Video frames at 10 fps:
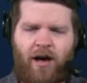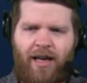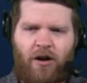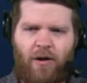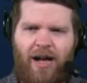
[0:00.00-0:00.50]

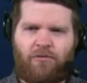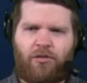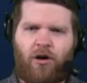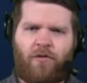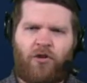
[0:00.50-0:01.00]
interact
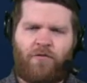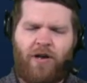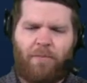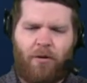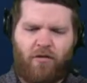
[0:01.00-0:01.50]
with all of you. If
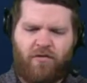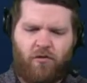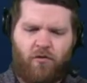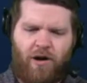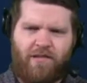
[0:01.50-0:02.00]
you have
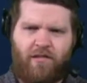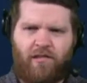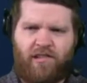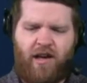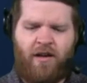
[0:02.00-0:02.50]
personal
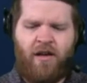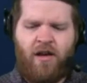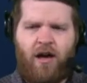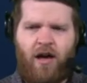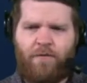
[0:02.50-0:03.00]
questions for
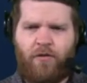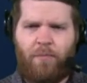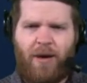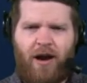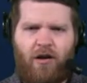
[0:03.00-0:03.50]

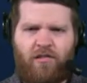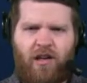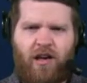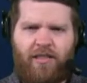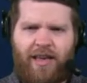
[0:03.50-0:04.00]
the Bears
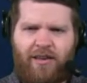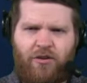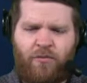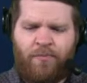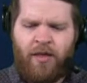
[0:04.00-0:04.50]
that
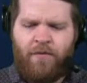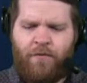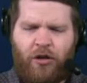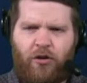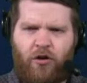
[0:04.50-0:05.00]
you
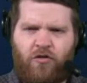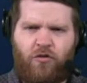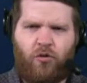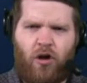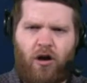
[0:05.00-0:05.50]
feel are
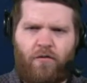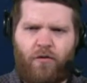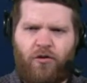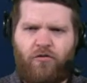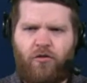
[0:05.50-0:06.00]
too long
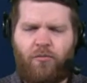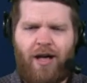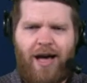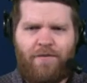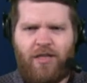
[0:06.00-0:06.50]
for YouTube
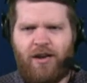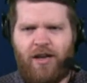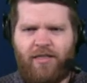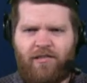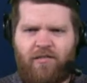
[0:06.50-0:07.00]
Live, then
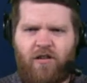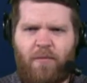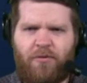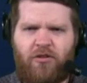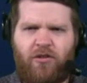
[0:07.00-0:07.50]
this is your
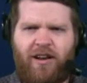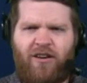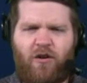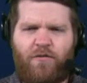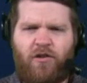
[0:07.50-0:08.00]

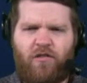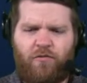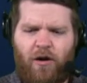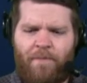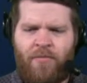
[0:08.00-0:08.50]
opportunity. Or if you
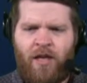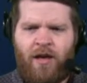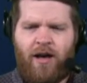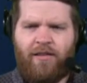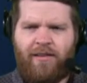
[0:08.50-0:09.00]
just want
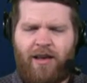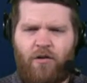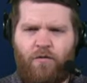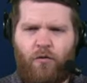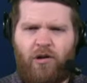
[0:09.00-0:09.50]
to get
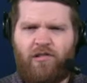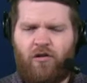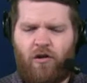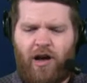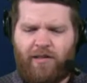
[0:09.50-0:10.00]
your voice
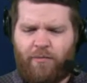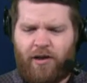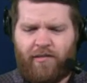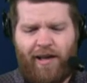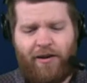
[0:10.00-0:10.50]
across,
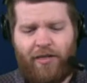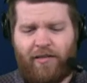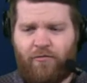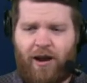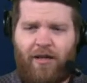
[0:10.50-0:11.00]
because I know
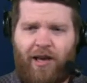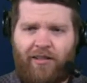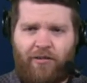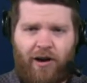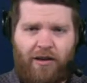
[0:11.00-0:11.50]
that's what I
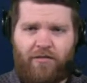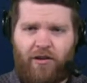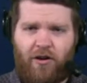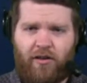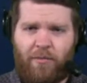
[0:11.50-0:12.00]
like doing. I used
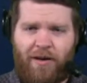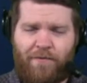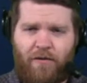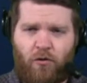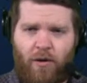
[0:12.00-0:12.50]
to call to my
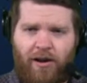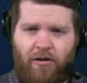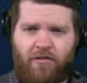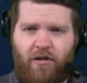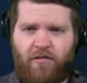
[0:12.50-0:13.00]
favorite
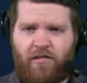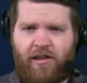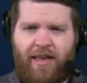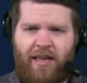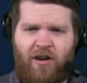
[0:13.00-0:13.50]
radio shows as
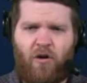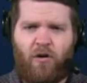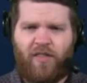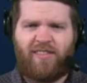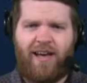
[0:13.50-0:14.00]
a kid
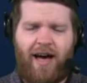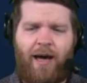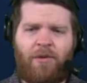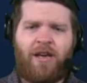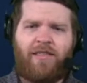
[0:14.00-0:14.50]
all the time.
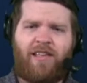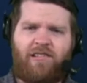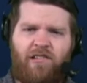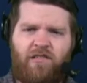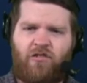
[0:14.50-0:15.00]

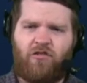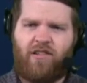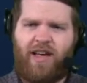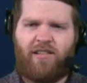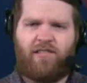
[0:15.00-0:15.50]
This is your
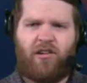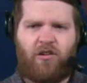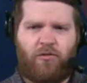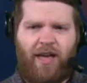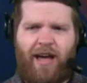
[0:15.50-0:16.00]
chance to
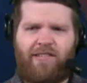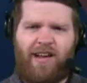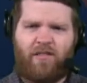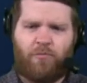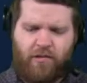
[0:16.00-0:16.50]
do that.
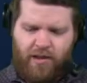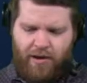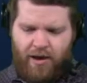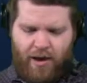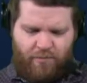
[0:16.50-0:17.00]

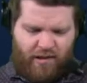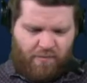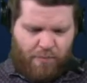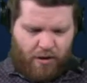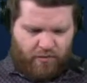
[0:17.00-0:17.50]

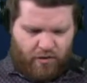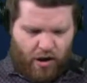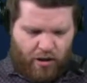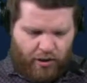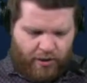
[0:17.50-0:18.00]

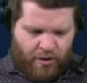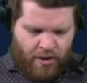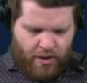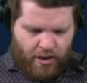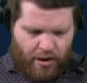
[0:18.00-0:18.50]
Chatsports.com/BearsCallIn.
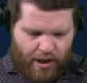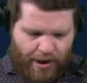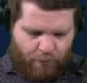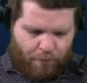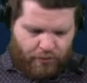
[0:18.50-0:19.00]

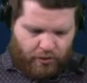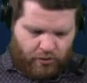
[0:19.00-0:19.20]
I will put the